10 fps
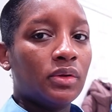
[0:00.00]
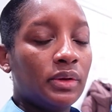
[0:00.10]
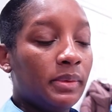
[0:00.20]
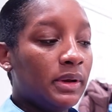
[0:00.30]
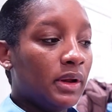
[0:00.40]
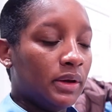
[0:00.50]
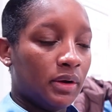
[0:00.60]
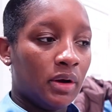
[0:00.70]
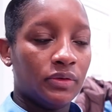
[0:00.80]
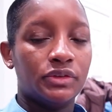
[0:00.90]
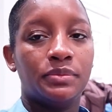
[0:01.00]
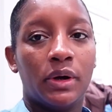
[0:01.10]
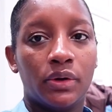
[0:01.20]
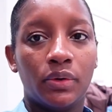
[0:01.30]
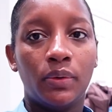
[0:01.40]
am I not off
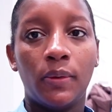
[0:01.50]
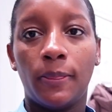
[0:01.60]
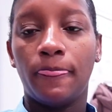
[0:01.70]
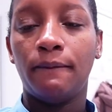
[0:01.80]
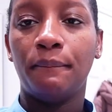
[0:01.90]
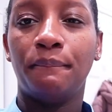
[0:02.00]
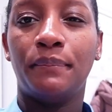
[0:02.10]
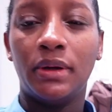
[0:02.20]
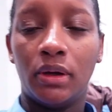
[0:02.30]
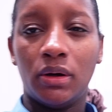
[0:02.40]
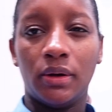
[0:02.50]
tomorrow, but